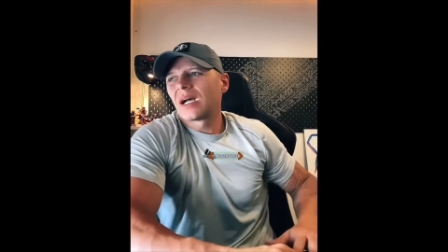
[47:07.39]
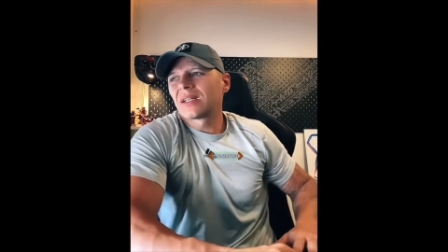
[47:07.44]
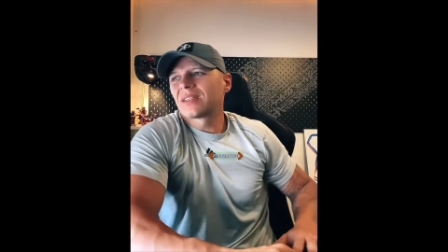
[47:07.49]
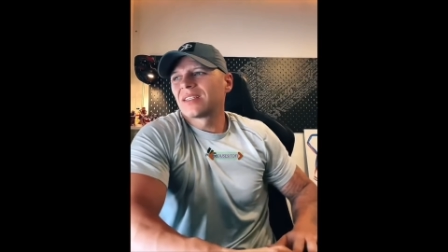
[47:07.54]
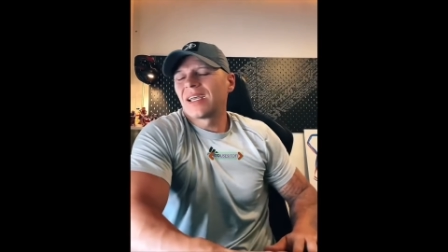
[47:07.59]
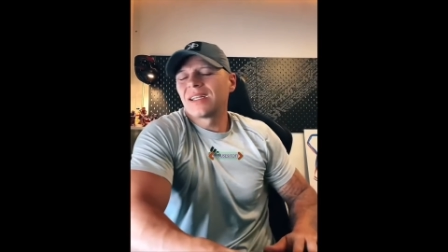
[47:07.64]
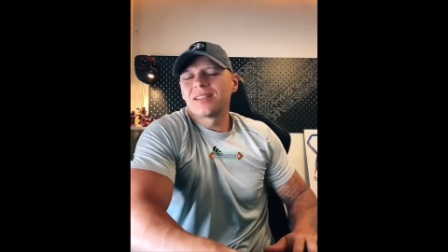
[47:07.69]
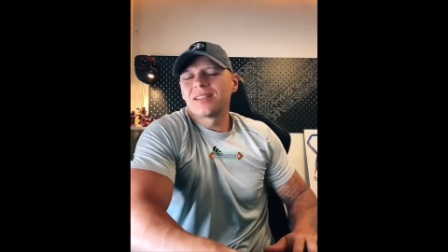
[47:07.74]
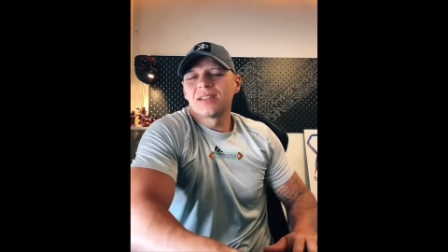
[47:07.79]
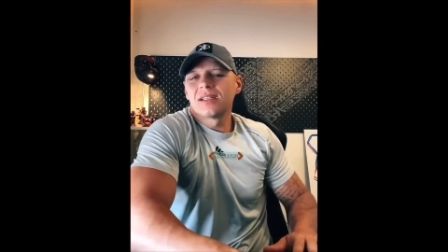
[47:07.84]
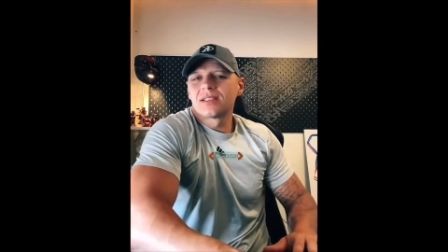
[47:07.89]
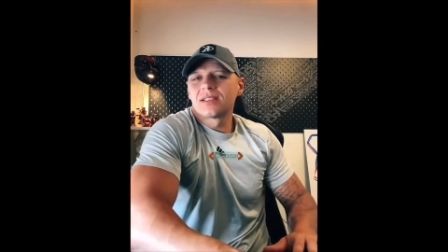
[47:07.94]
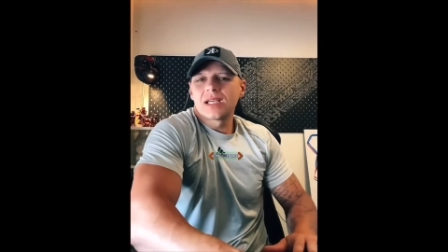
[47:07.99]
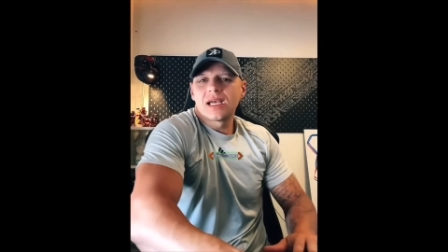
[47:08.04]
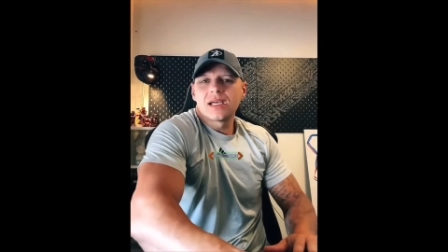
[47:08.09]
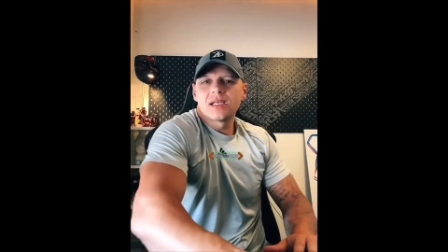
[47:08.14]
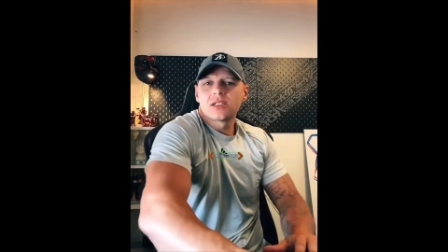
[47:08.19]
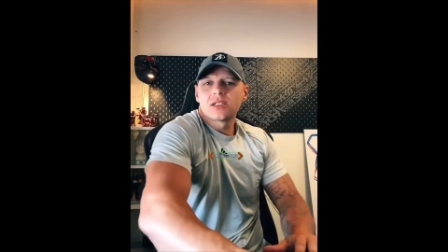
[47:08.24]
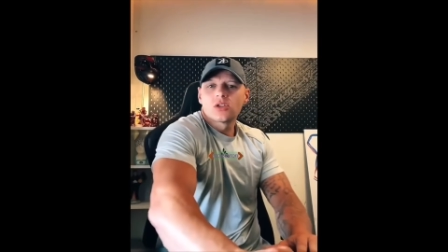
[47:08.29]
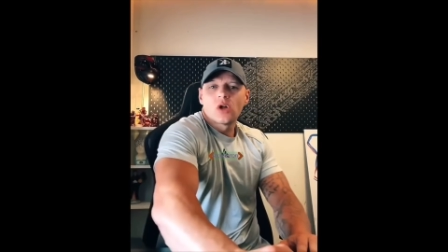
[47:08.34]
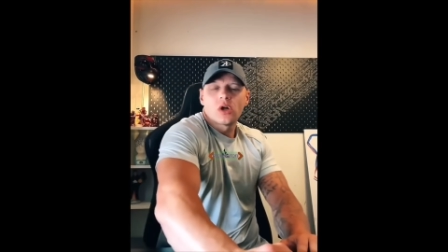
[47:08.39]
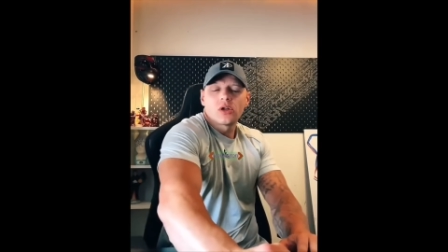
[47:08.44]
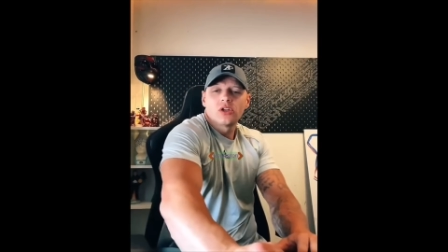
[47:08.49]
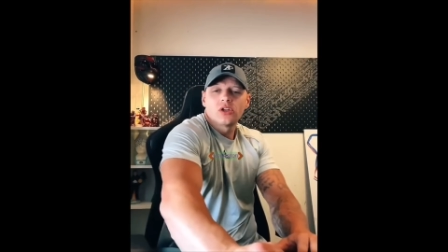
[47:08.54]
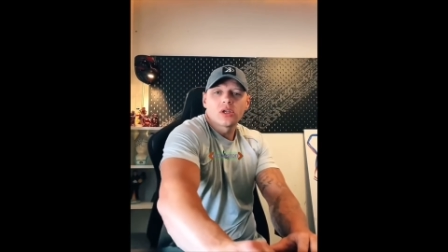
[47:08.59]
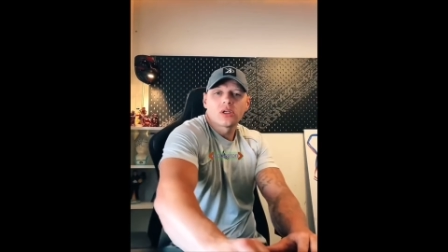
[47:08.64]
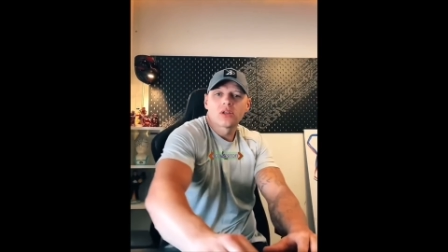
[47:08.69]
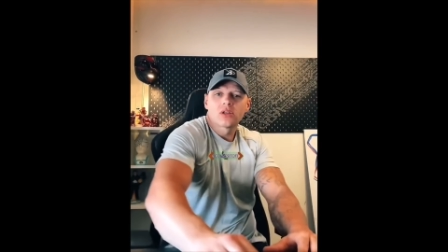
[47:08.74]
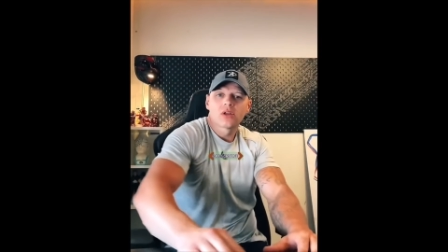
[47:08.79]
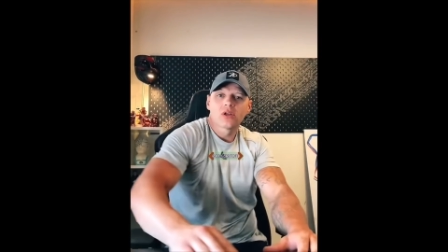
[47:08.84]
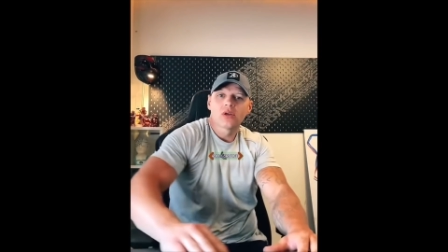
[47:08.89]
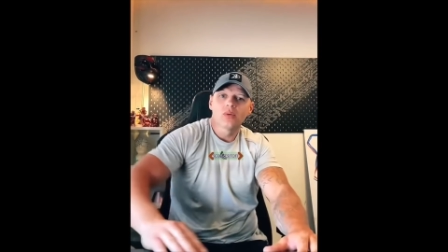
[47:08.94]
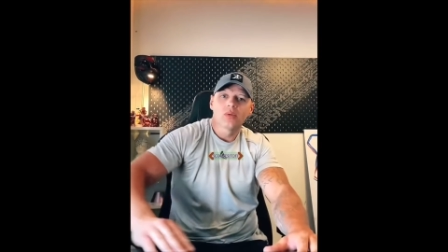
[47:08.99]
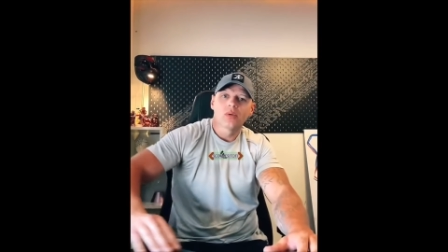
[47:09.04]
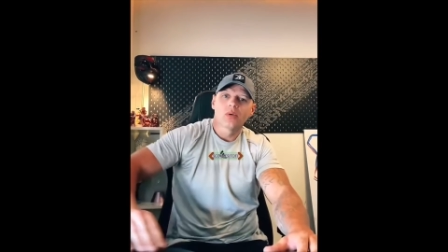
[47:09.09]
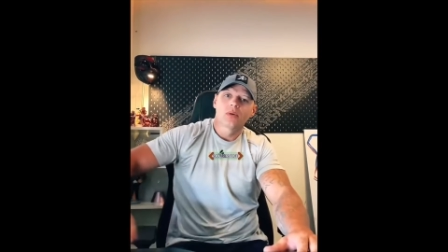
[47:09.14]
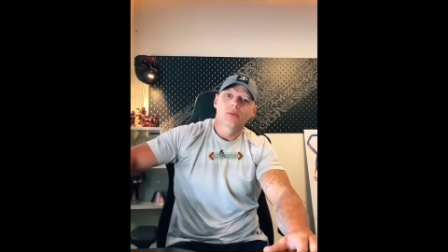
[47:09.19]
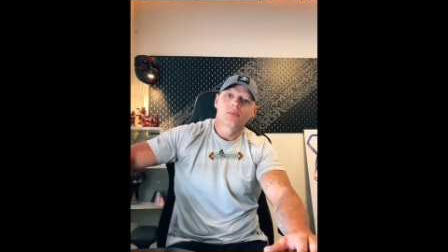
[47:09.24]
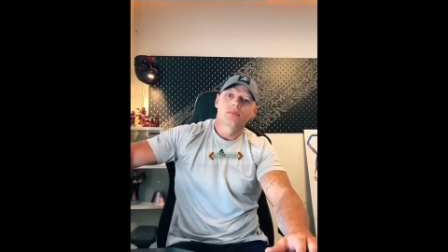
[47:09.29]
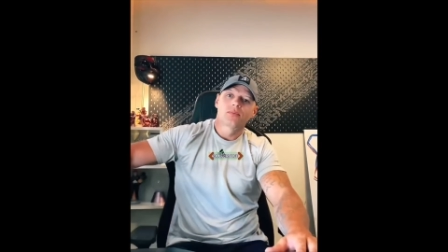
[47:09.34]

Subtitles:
At the end of the day, there's nothing you can do.